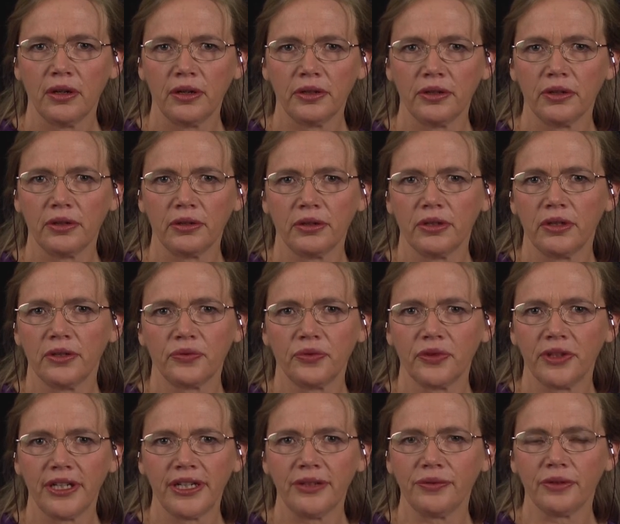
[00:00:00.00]
on a
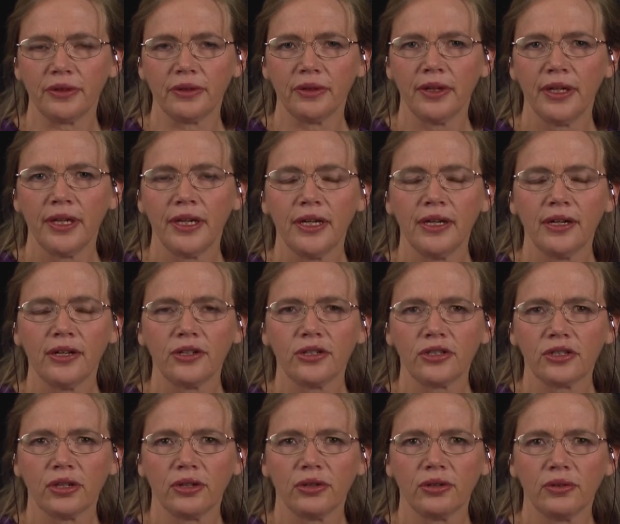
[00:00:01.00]
different level.
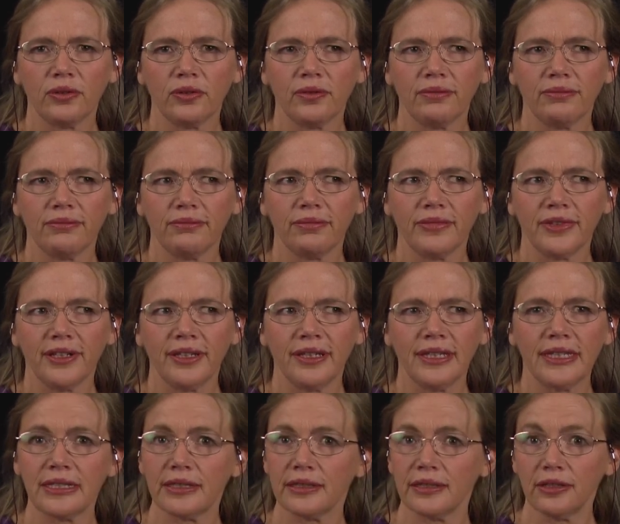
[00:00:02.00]
So
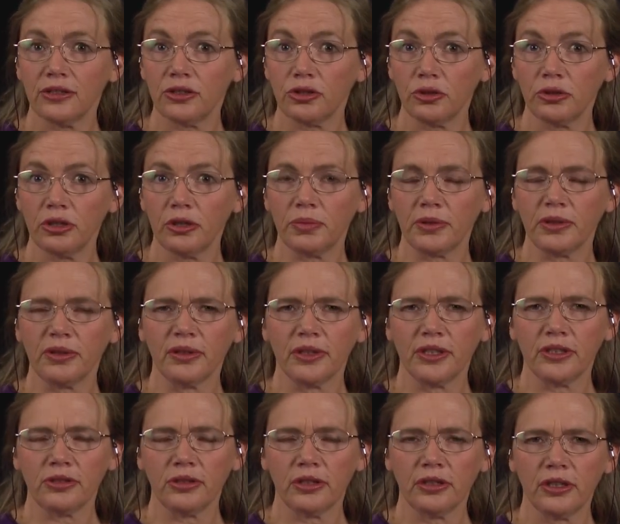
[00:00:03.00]
it's doable.
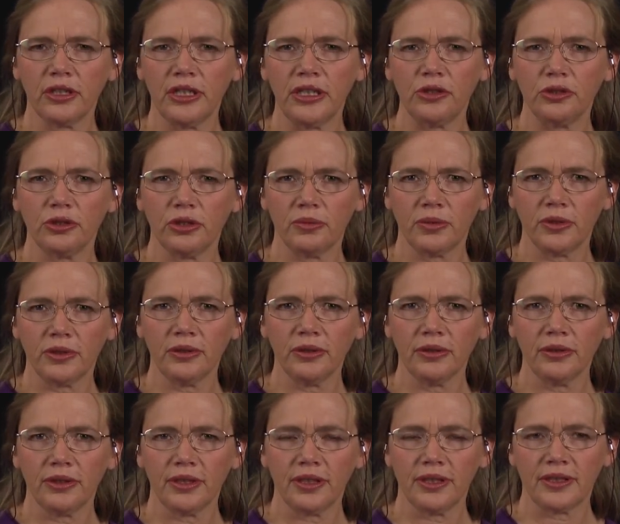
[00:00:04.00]
It's not only
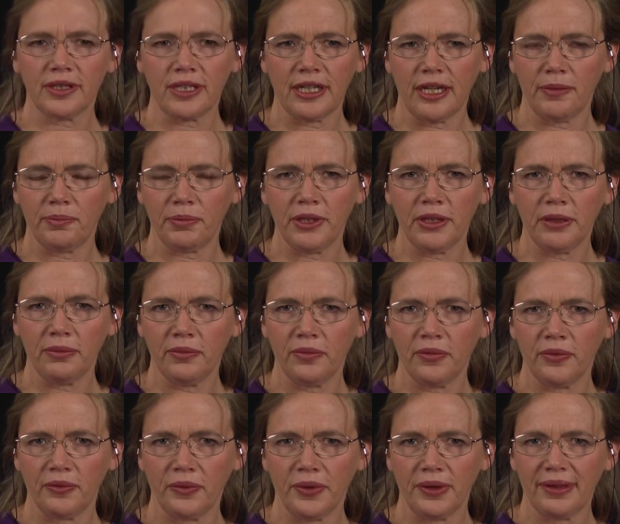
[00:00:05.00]
doable, it's happening
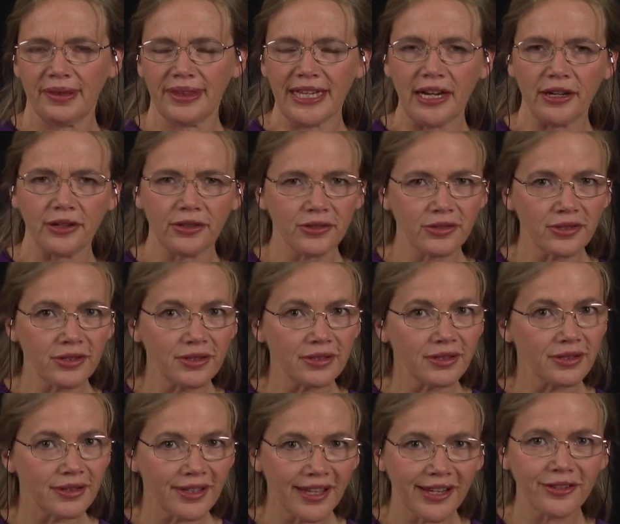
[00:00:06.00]
with
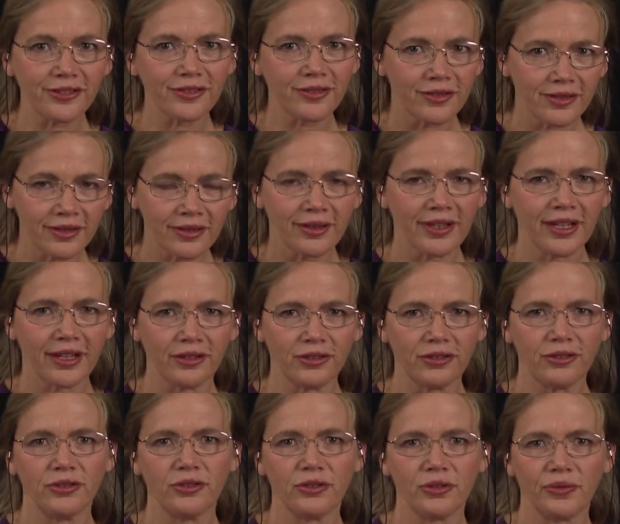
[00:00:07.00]
thousands and thousands and
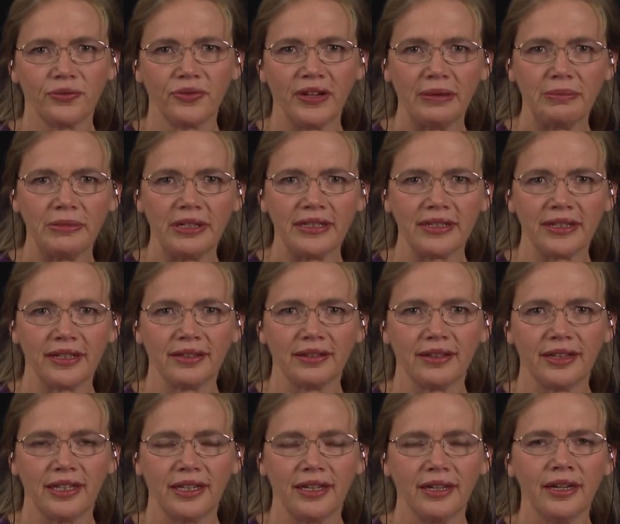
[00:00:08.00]
thousands of families
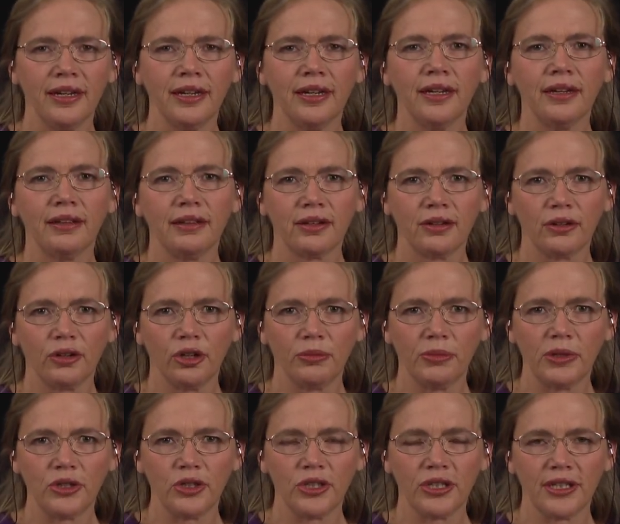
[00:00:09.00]
out there that are
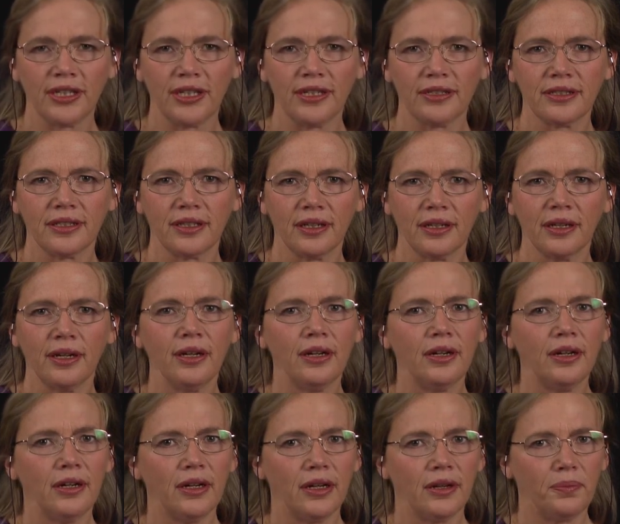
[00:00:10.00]
home educating
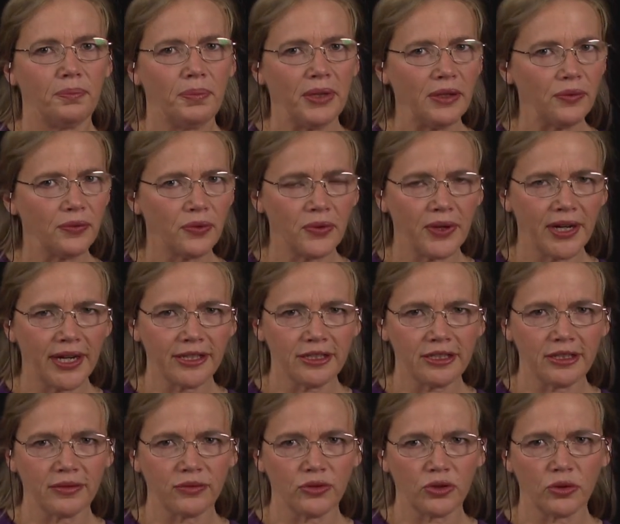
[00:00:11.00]
a big
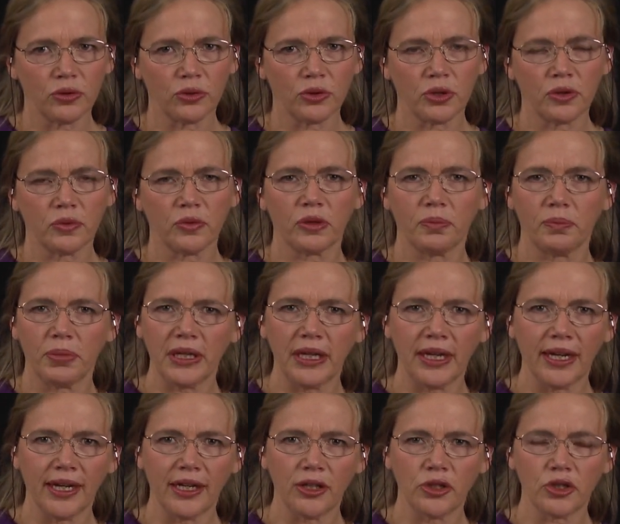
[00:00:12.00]
variety of children with big
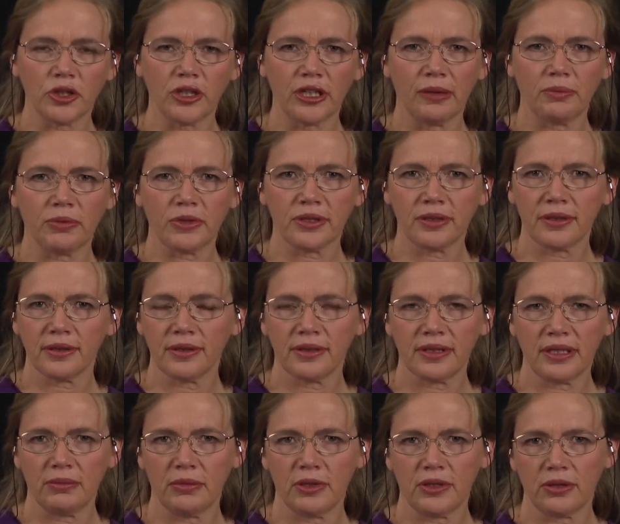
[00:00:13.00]
age gaps,
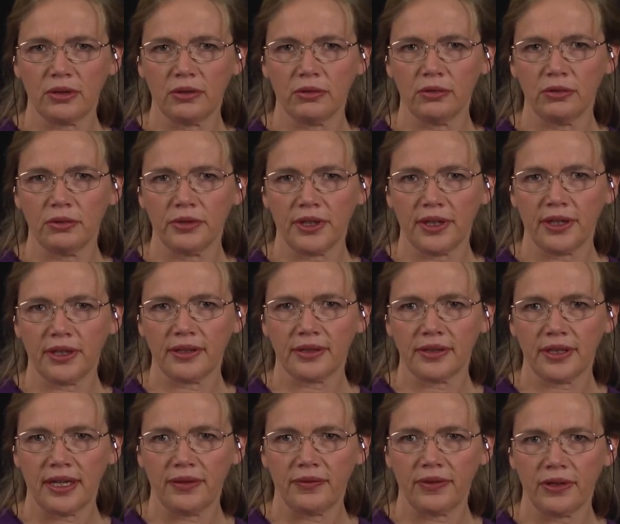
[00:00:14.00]
some as old
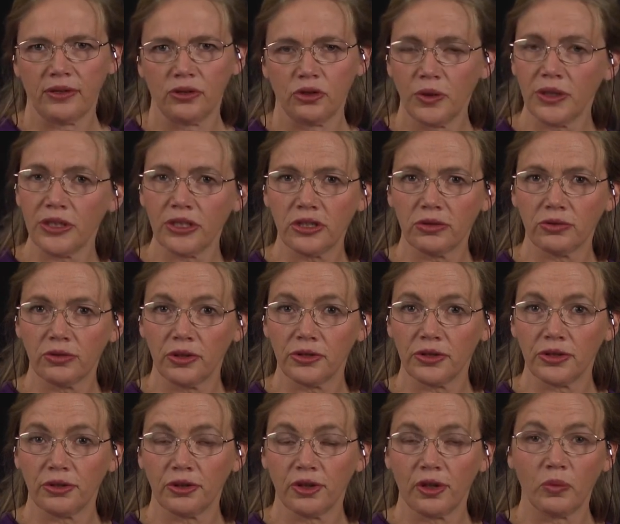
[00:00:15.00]
as having 20-year-olds
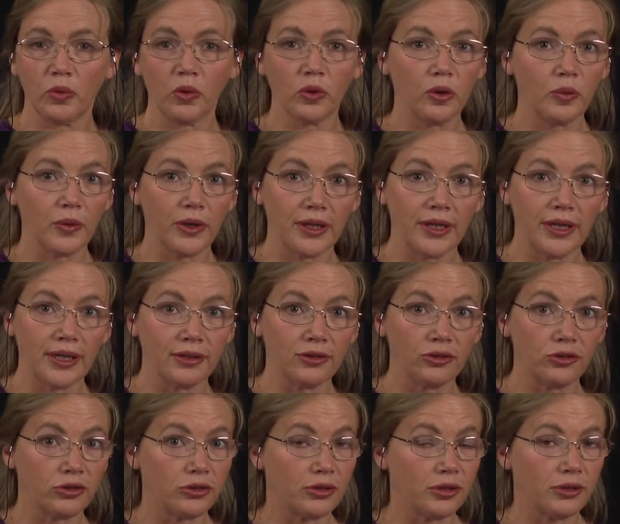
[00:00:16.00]
at home all the way
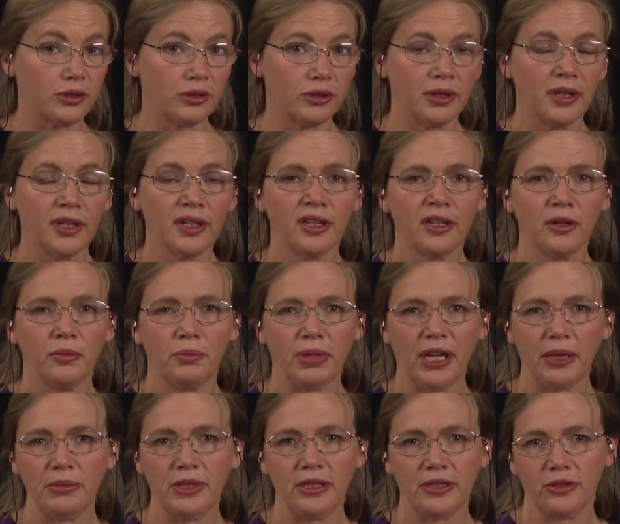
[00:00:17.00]
down to little
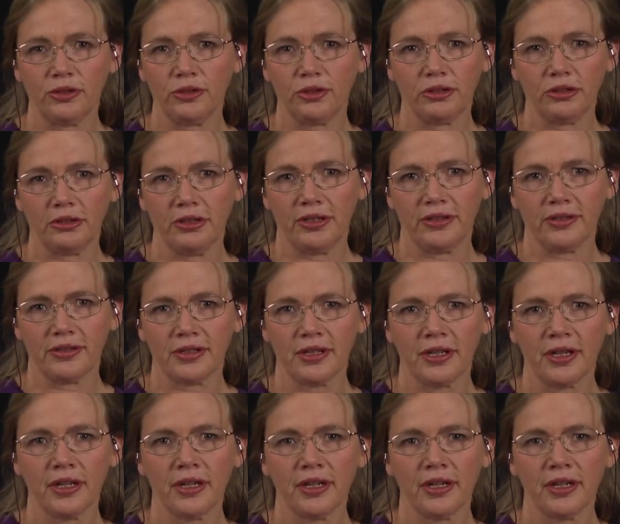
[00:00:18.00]
babies and toddlers.